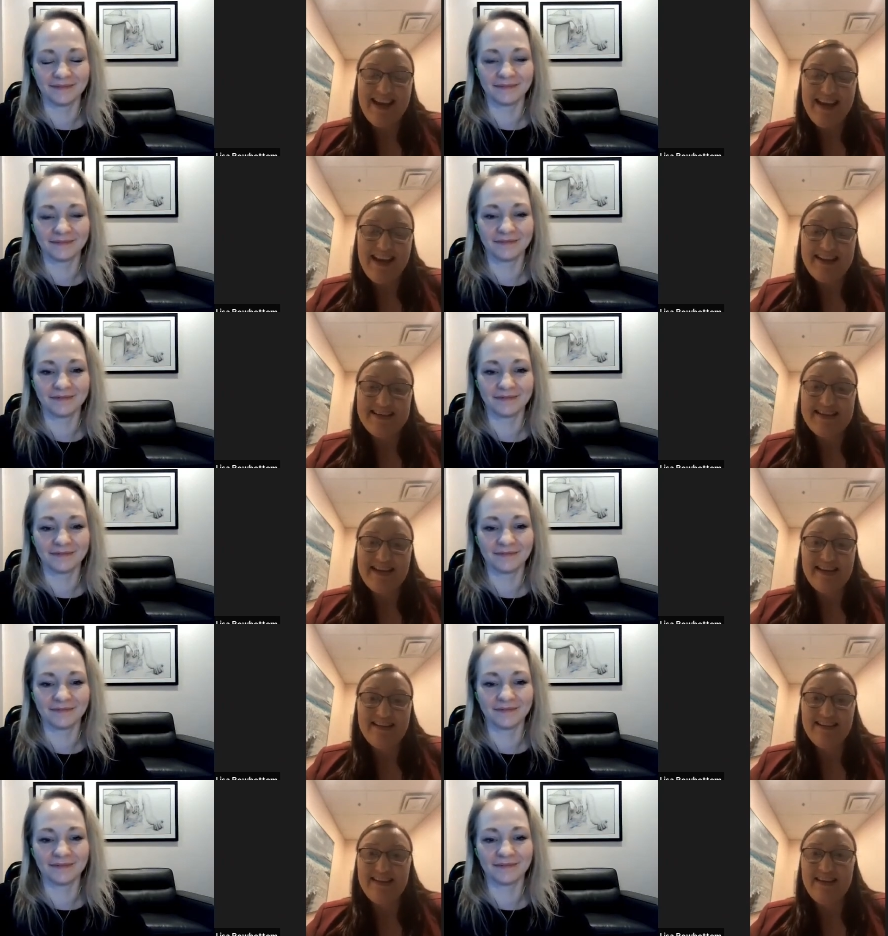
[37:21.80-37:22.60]
Speaker 1: and
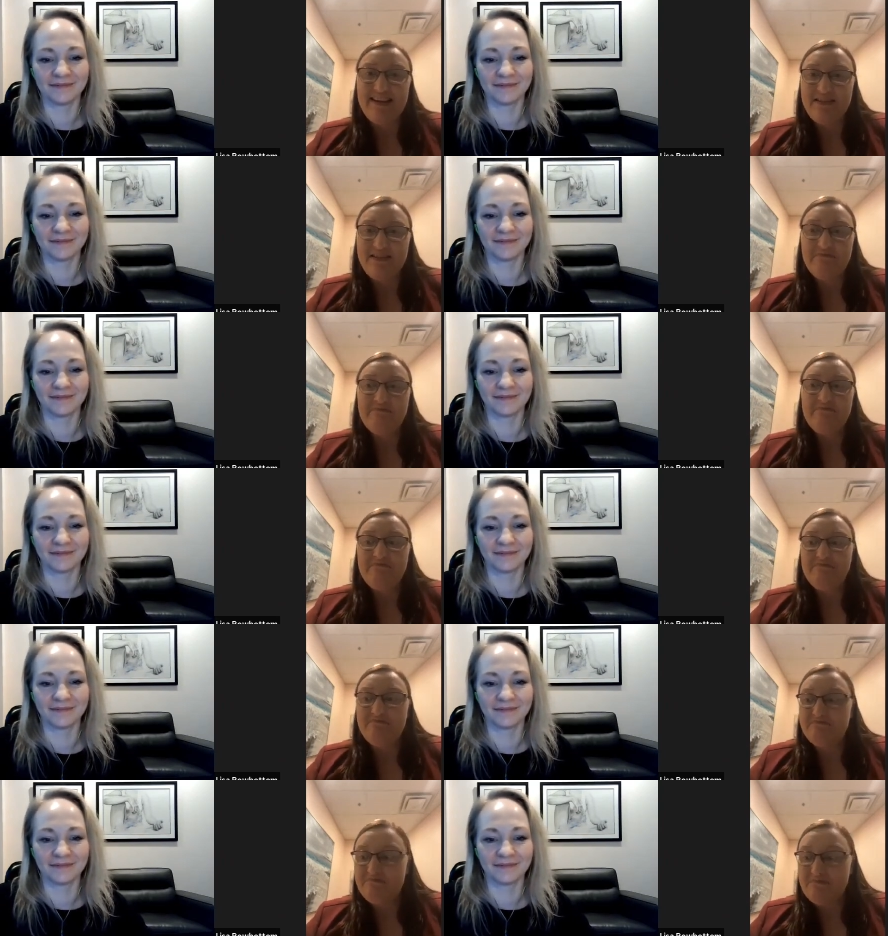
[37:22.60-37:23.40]
secondly
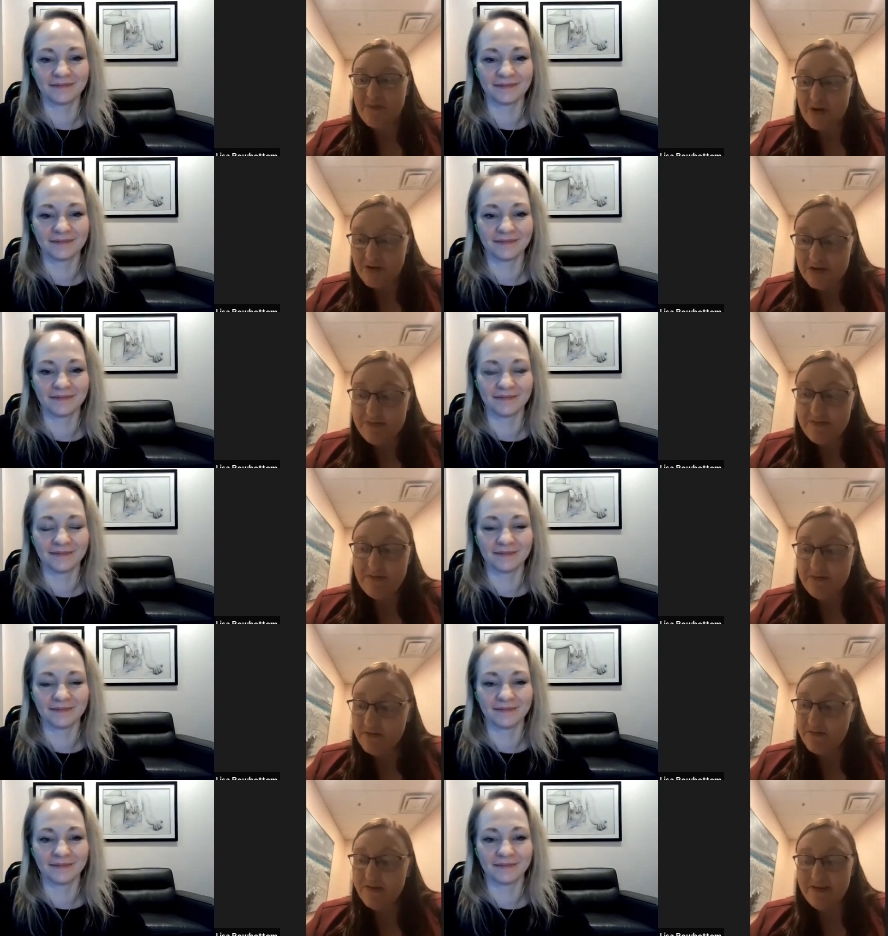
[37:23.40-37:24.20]
most
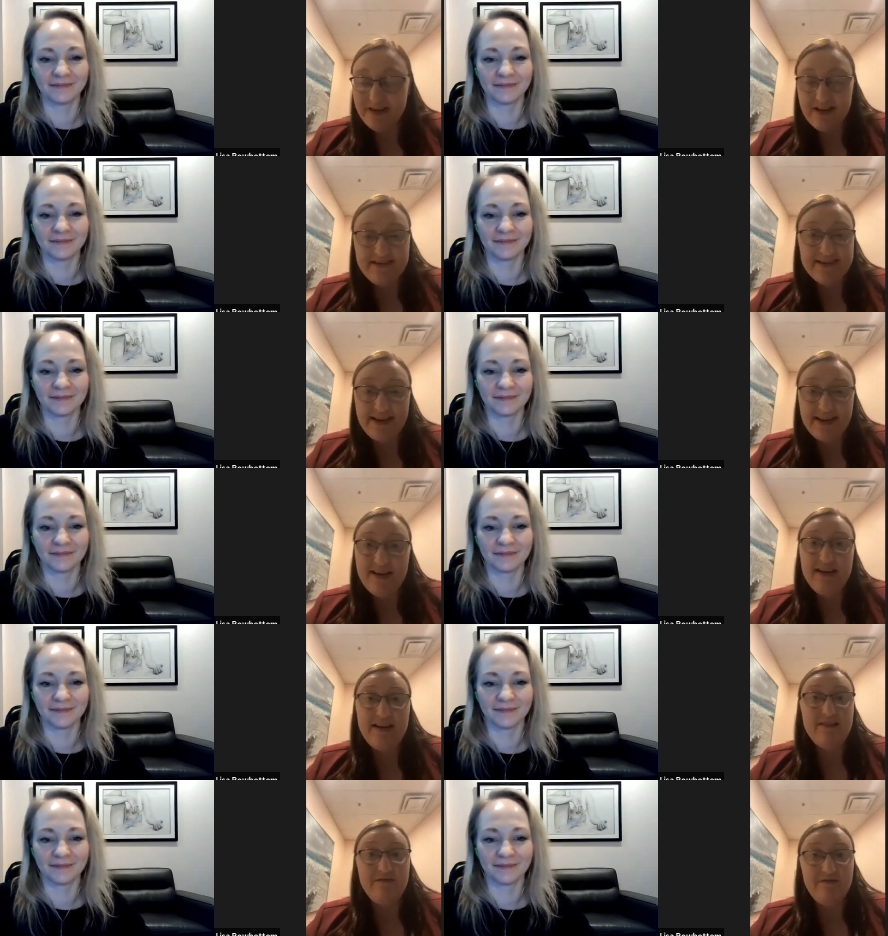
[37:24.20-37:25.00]
people with
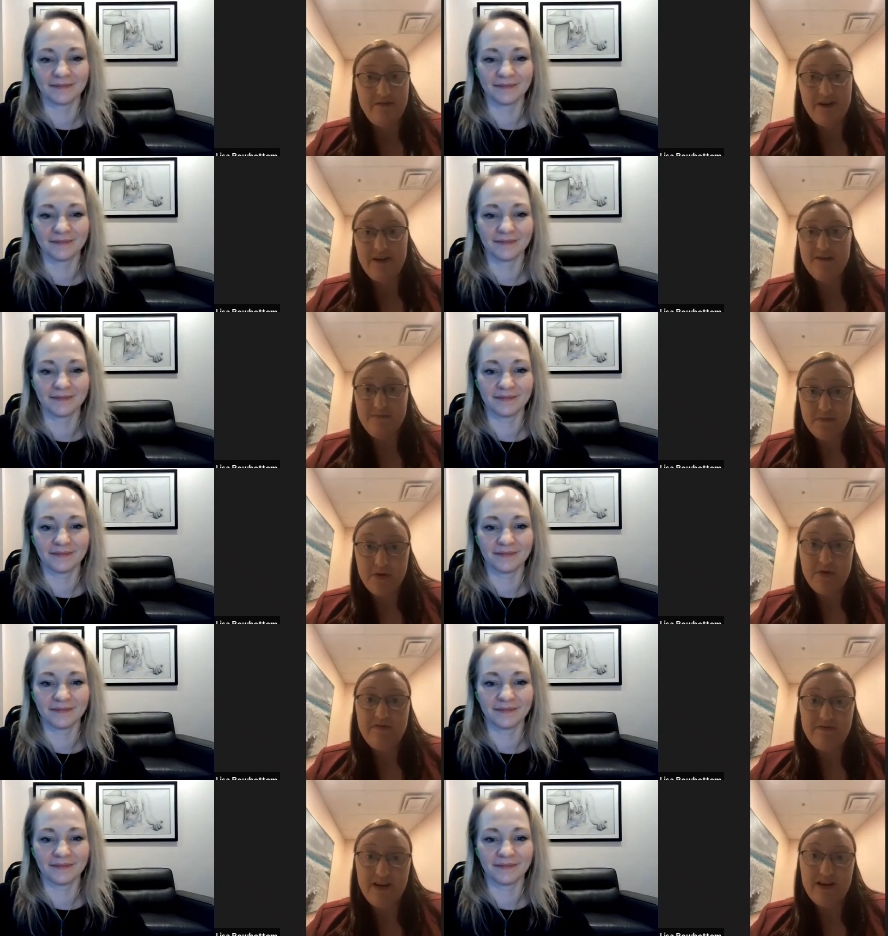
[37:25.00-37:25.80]
anxiety are very
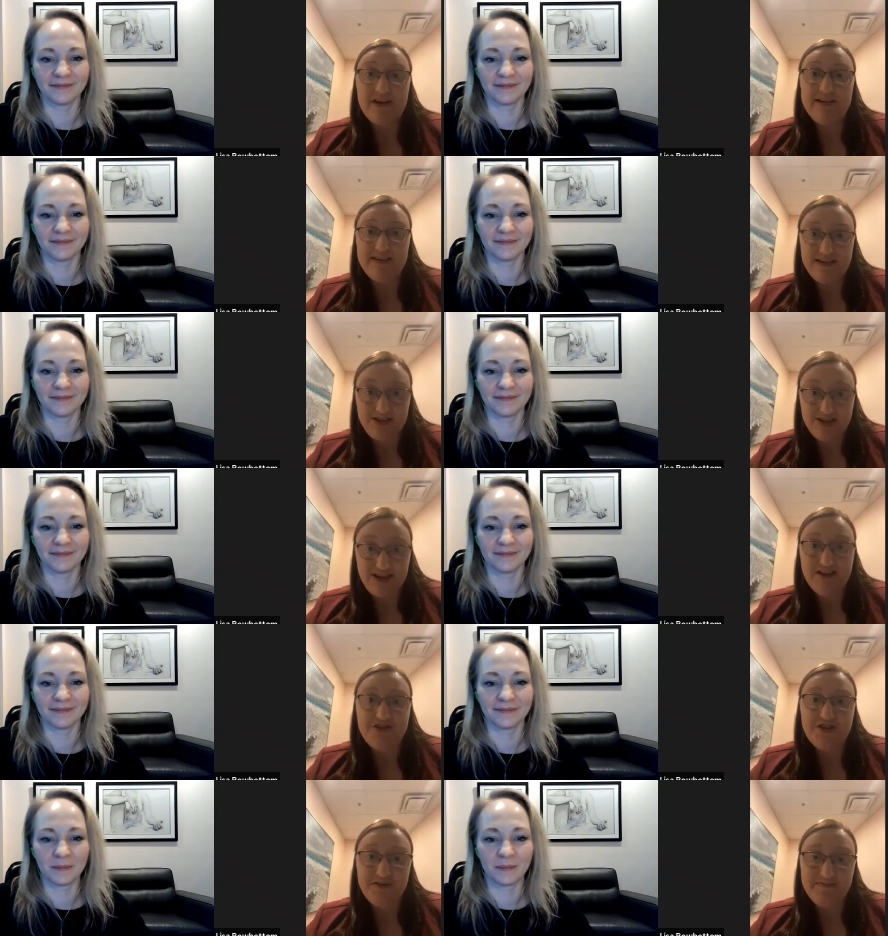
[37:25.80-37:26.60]
motivated to
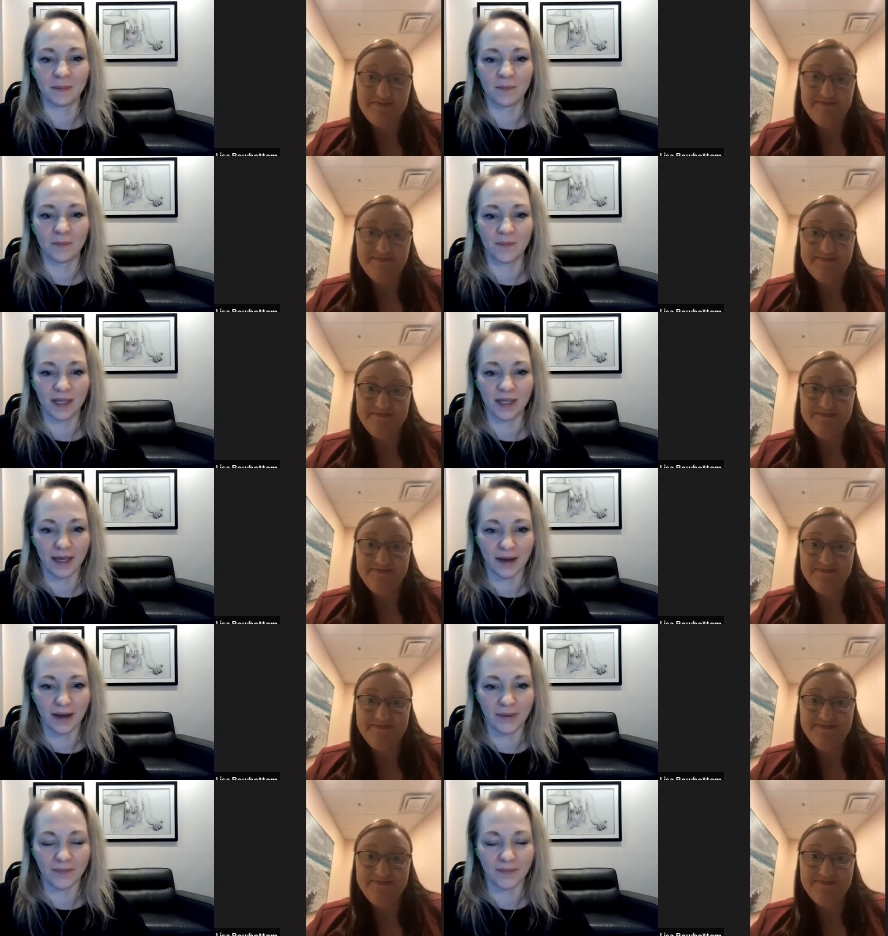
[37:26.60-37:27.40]
change it
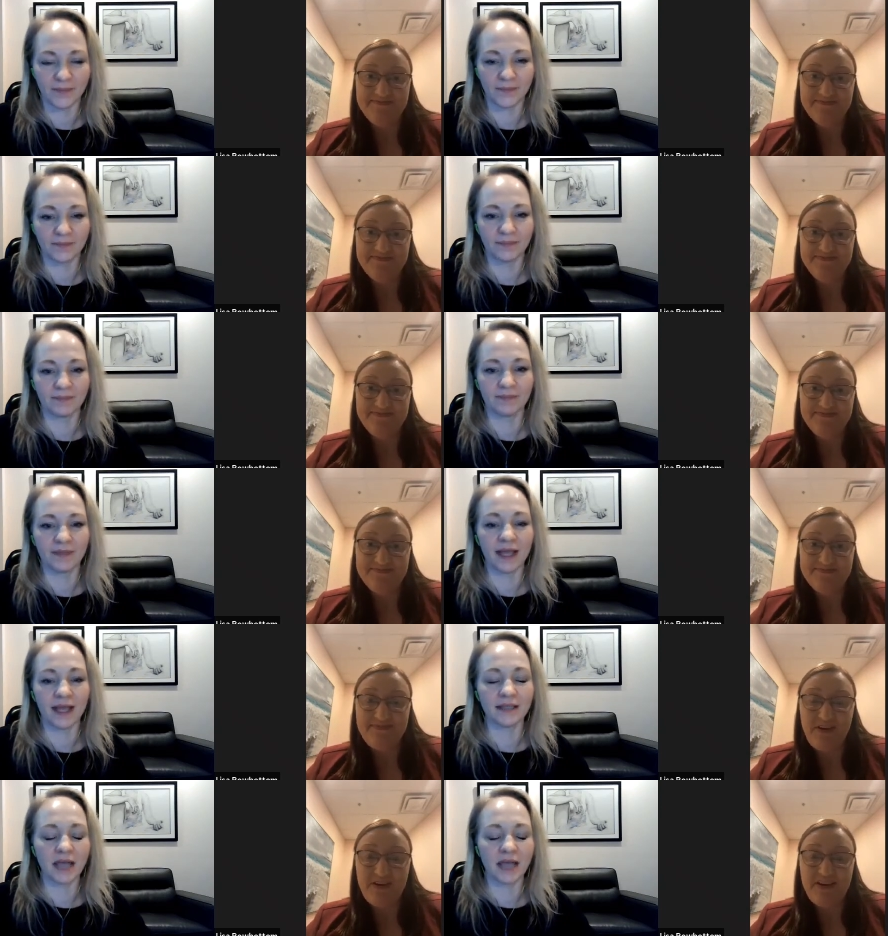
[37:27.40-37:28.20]
Speaker 2: yeah
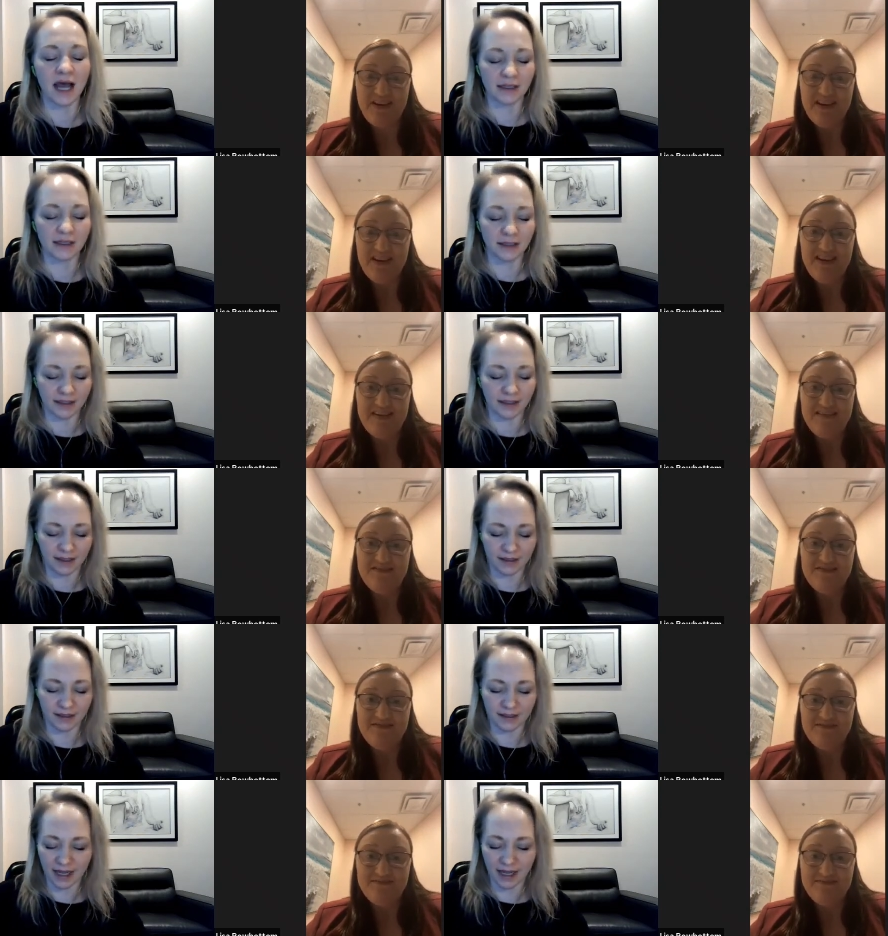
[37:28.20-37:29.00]
Exactly,
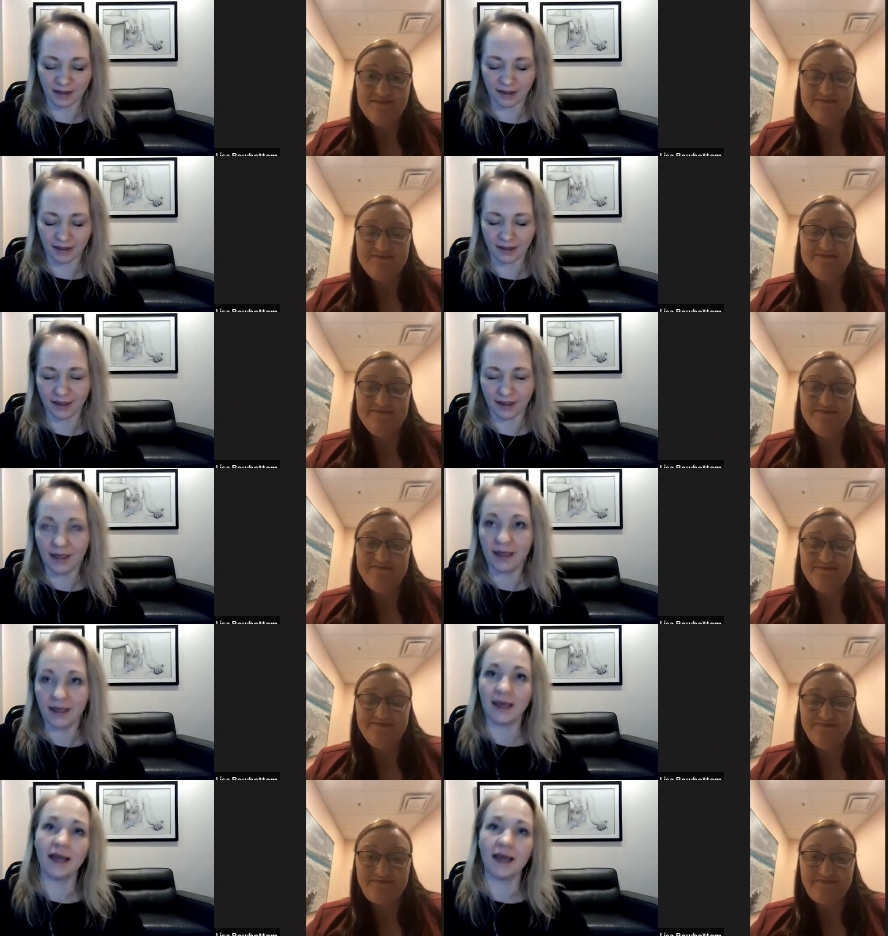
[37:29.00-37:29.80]
exactly.
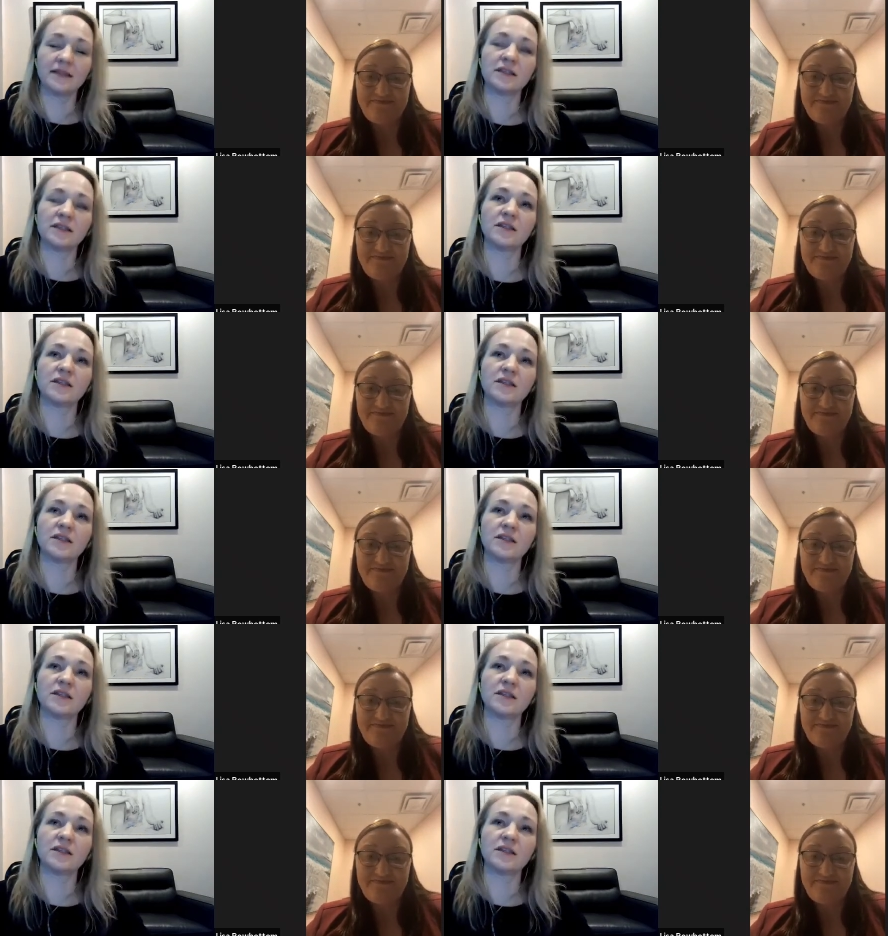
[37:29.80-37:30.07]
And